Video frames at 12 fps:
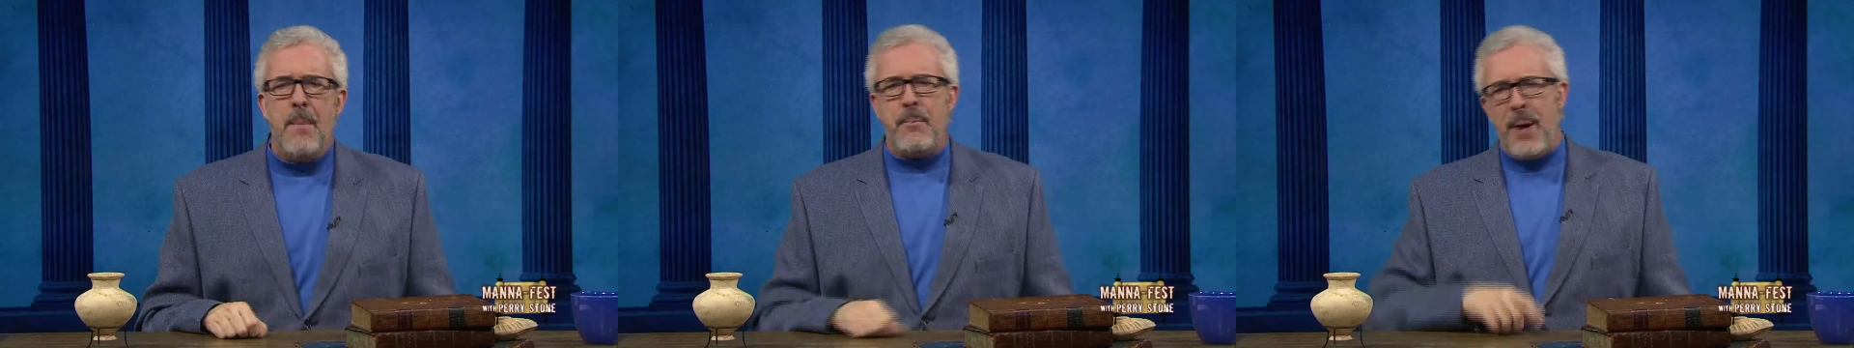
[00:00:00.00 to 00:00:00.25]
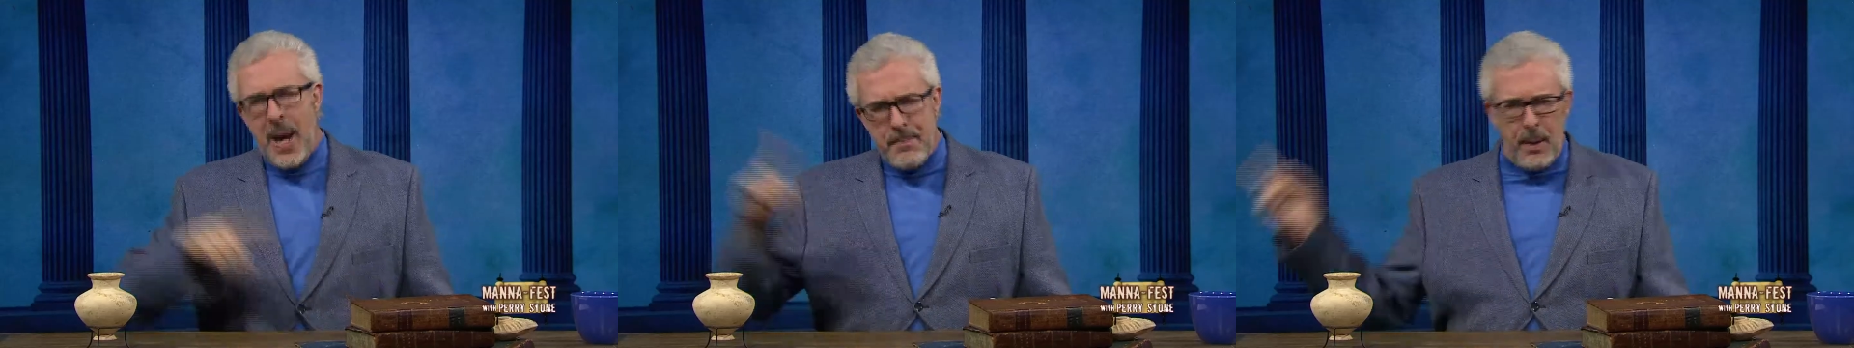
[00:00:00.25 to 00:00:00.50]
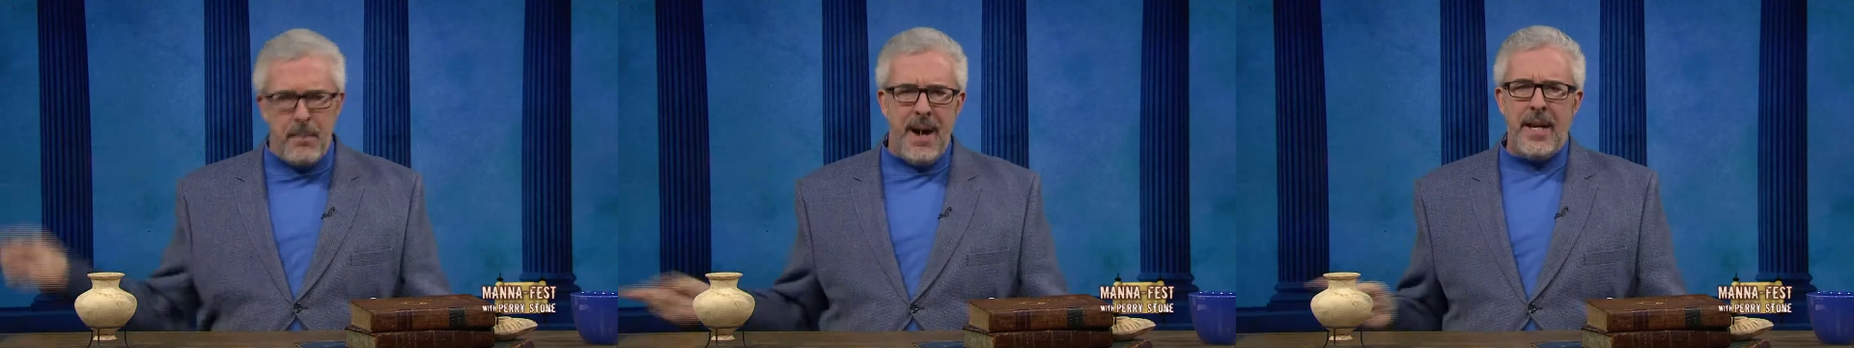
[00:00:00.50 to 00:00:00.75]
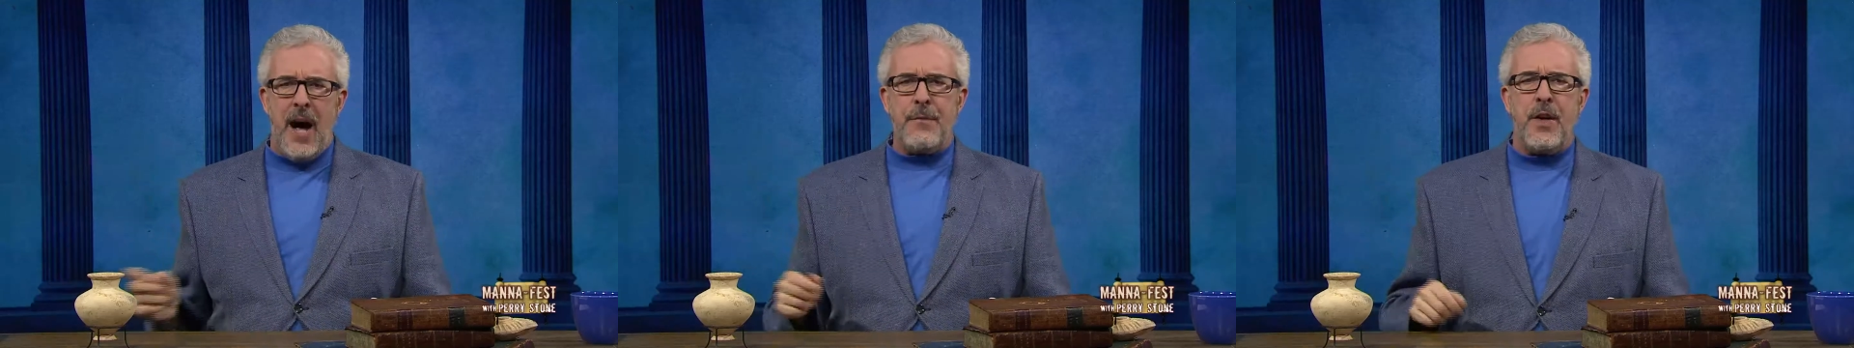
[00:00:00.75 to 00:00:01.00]
People may
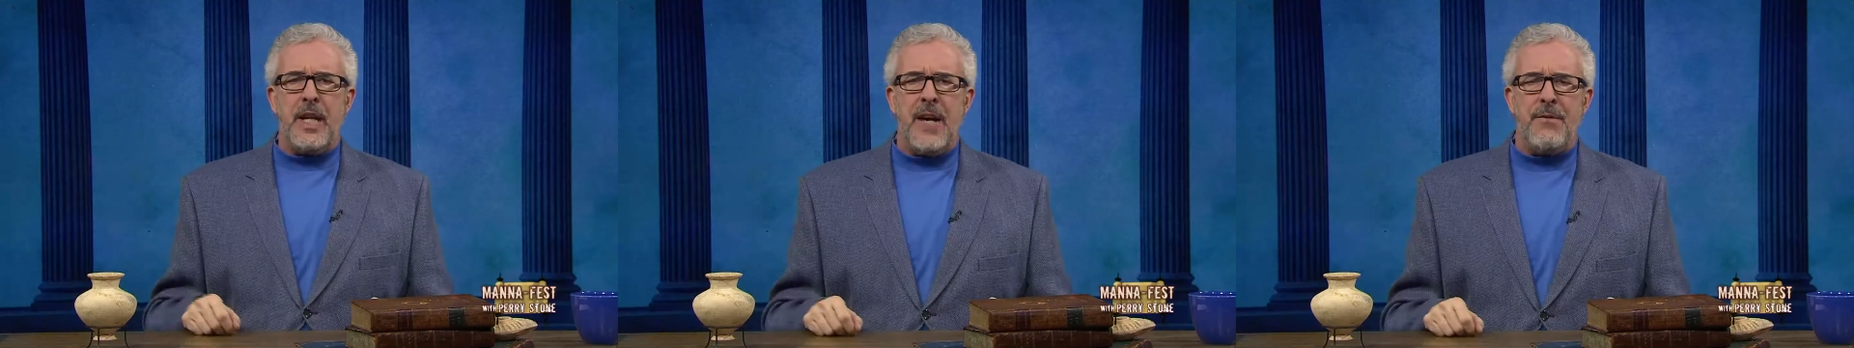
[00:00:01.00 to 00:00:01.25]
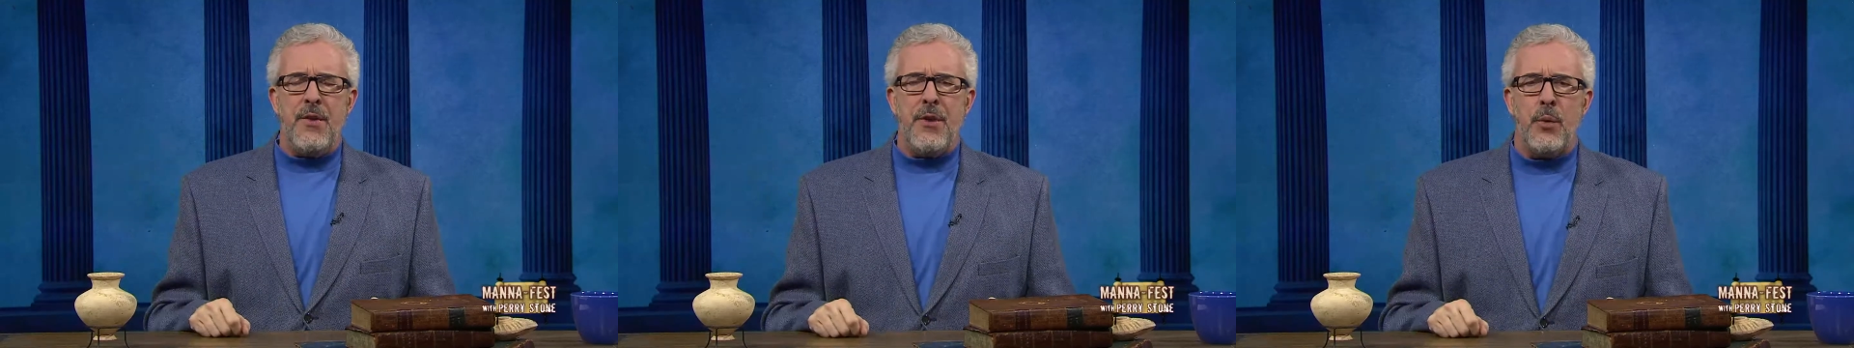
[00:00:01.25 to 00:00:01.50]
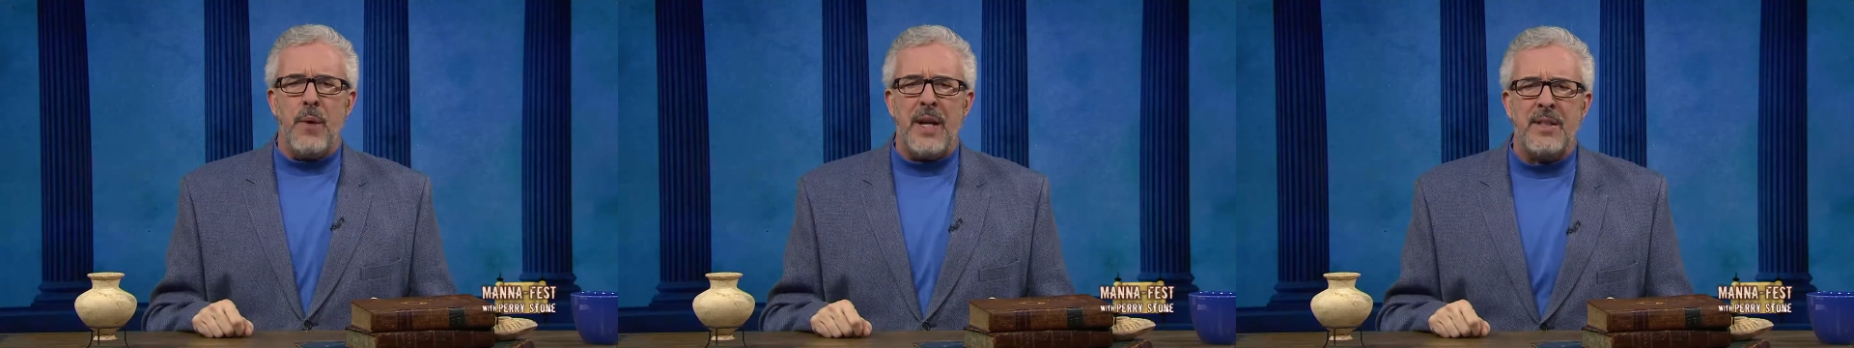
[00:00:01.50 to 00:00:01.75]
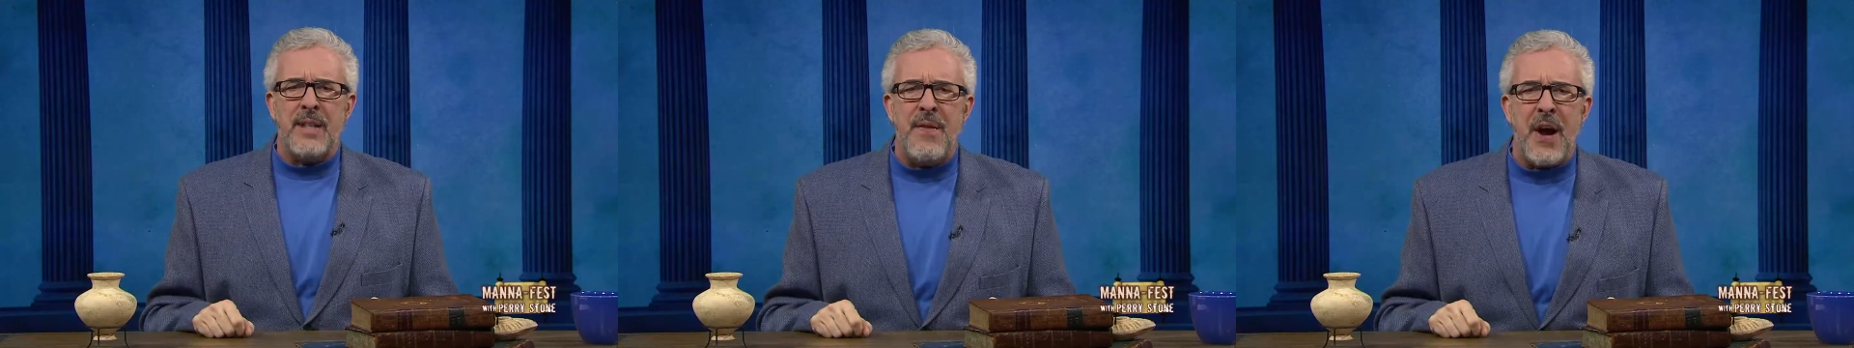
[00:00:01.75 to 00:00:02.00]
not forgive you the
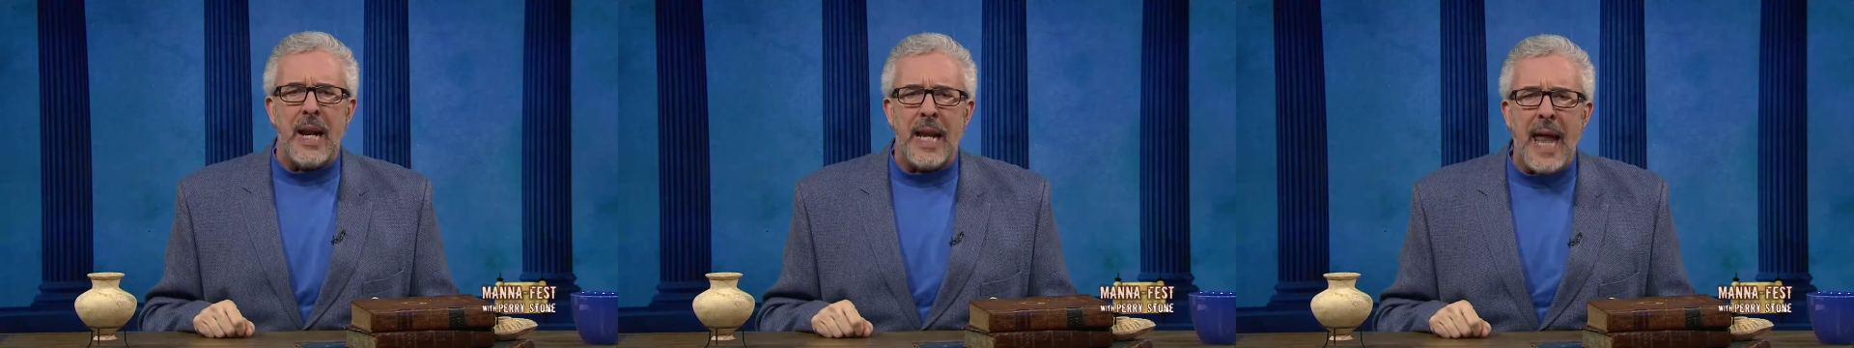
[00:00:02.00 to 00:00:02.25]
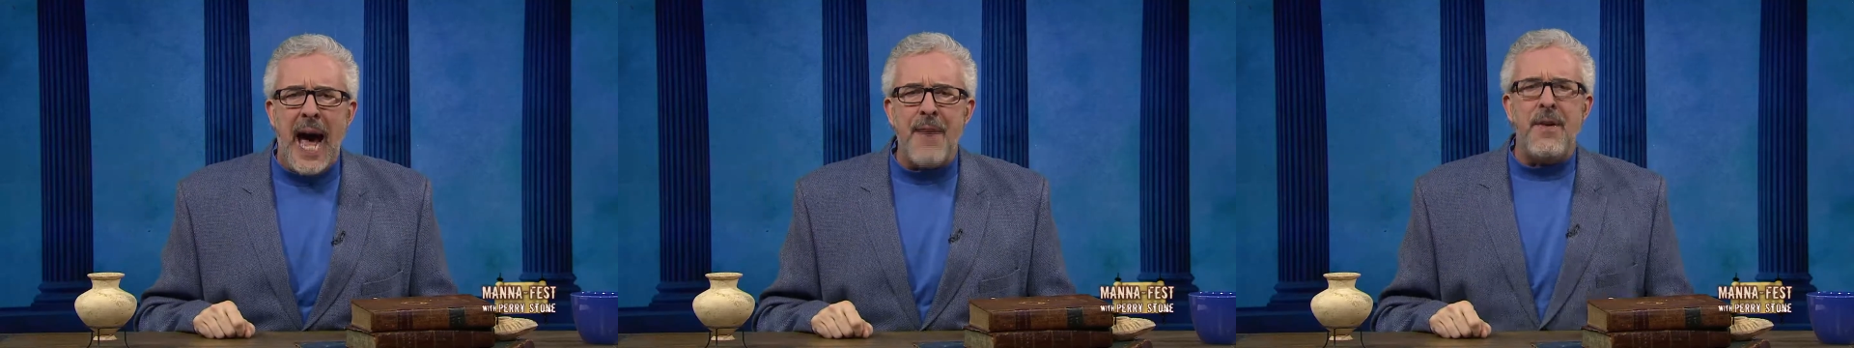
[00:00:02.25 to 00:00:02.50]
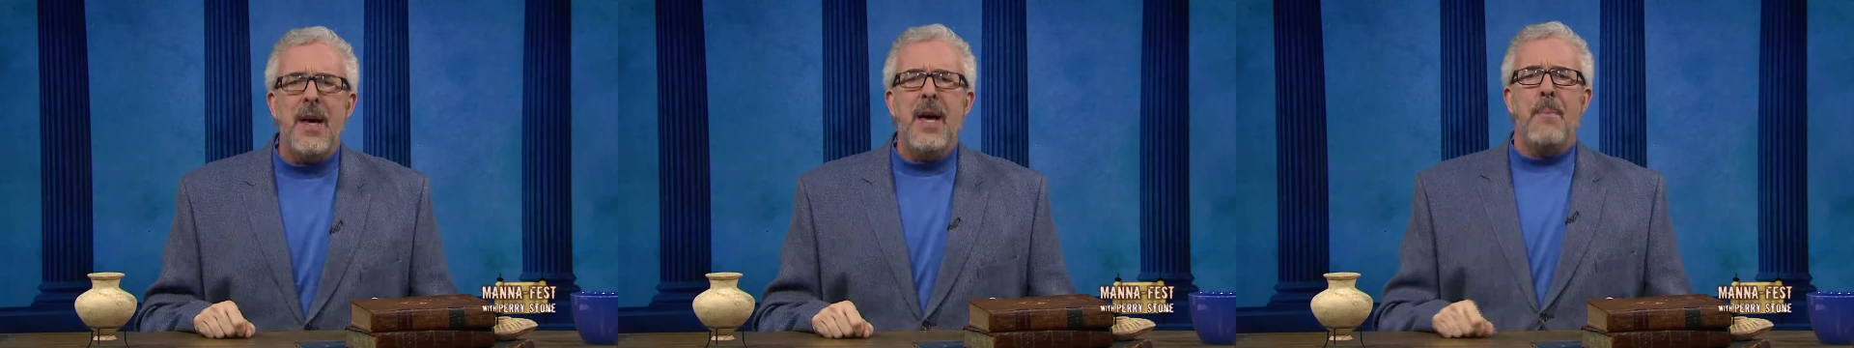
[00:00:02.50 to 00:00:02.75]
rest of their life.